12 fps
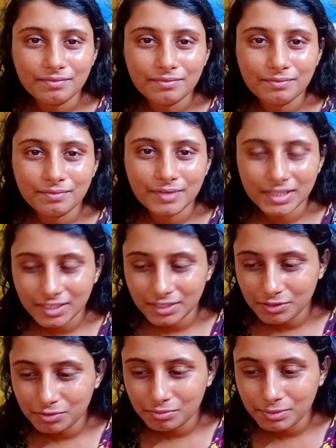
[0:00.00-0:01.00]
Whether
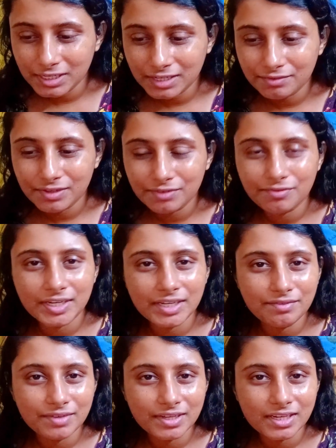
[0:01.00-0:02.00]
you believe in free
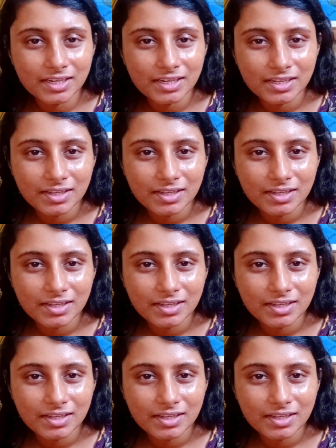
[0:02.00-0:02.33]
will,